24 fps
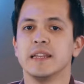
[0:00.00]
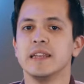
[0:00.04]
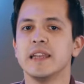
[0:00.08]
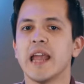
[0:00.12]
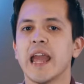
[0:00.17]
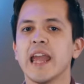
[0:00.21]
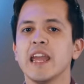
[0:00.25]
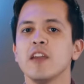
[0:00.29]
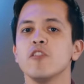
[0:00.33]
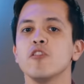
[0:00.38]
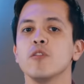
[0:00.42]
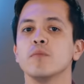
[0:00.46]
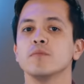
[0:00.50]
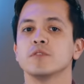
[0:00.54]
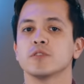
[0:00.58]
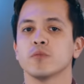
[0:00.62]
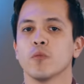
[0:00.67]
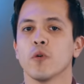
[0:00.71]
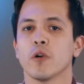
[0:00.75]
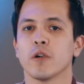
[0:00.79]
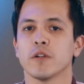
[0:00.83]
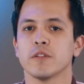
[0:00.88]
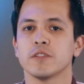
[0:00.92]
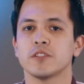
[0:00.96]
Nahum's
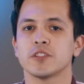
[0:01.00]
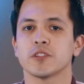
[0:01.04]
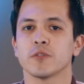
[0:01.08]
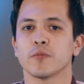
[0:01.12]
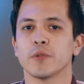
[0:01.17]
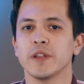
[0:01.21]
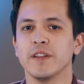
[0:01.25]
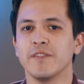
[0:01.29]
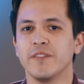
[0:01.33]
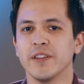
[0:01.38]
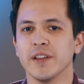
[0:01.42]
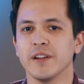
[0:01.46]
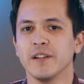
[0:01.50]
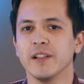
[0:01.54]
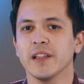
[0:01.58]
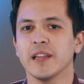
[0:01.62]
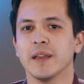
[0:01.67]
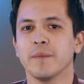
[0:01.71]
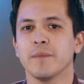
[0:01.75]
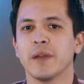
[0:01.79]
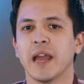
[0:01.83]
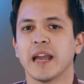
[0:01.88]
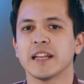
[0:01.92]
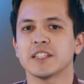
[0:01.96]
words reveal
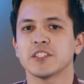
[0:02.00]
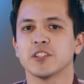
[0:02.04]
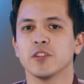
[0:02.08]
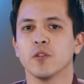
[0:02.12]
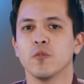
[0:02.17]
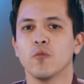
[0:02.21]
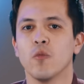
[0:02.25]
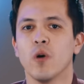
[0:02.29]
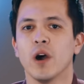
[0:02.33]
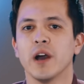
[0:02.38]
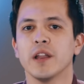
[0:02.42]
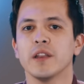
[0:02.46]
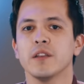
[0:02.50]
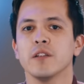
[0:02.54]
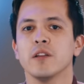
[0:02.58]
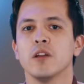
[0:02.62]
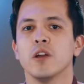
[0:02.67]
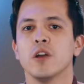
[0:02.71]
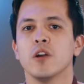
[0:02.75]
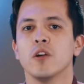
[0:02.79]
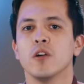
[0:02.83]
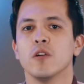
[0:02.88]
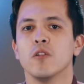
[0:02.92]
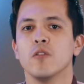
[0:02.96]
him as the one
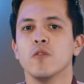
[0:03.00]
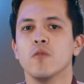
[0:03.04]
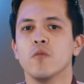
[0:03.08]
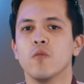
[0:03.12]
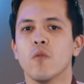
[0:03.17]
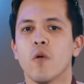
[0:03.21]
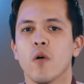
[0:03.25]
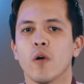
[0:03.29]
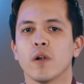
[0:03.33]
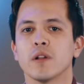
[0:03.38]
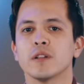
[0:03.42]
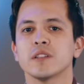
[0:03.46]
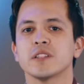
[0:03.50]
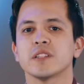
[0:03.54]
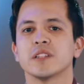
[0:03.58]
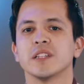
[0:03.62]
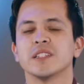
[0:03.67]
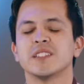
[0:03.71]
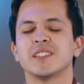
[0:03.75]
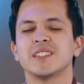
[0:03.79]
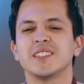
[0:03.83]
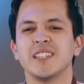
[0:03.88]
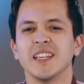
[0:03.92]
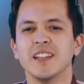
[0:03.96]
who warns
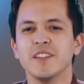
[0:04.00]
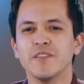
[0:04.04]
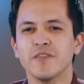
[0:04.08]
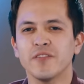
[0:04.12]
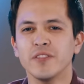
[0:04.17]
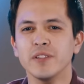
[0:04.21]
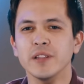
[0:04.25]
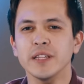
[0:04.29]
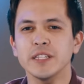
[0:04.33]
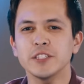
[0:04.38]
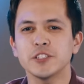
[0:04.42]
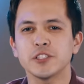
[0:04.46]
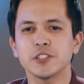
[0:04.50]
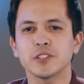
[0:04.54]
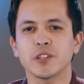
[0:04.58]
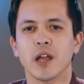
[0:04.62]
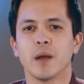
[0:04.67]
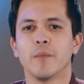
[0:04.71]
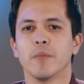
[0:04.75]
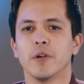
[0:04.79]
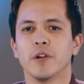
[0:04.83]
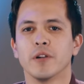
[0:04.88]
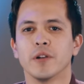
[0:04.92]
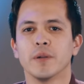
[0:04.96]
the sinfully
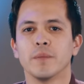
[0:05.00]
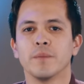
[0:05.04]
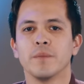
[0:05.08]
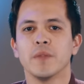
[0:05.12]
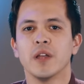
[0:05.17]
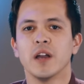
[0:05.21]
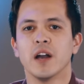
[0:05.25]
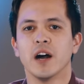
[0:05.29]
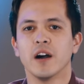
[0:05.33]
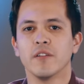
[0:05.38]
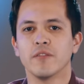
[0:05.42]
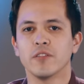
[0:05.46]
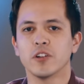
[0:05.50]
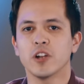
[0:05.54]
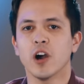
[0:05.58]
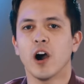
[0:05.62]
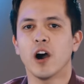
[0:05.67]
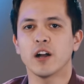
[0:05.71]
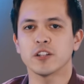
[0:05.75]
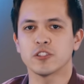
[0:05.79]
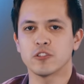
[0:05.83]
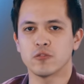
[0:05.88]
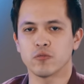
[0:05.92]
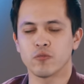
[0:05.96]
stubborn of
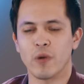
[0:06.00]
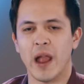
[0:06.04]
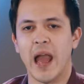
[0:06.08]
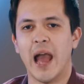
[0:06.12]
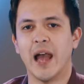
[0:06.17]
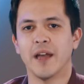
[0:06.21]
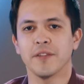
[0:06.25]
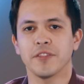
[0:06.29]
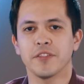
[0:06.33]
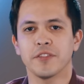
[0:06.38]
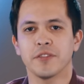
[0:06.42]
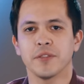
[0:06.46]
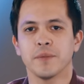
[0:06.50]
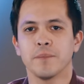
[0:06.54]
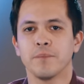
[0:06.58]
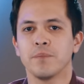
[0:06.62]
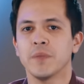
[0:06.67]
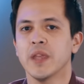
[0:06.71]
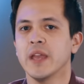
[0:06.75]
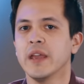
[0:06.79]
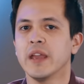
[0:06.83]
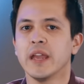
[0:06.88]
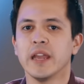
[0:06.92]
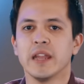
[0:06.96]
God's wrath.
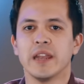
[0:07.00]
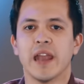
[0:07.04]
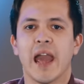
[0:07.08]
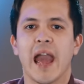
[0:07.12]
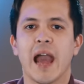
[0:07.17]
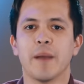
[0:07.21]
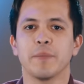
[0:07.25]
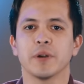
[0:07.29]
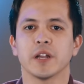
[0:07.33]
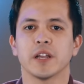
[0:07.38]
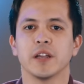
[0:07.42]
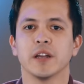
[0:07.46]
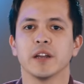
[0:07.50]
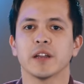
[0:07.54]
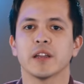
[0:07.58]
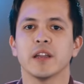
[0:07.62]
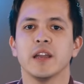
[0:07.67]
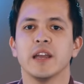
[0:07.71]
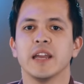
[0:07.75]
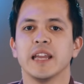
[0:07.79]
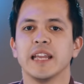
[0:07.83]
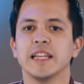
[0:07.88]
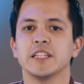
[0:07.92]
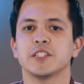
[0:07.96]
In Habakkuk,
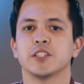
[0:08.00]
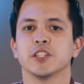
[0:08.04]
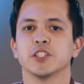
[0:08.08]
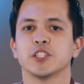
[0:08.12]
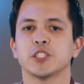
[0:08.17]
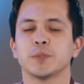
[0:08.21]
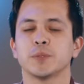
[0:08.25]
he's the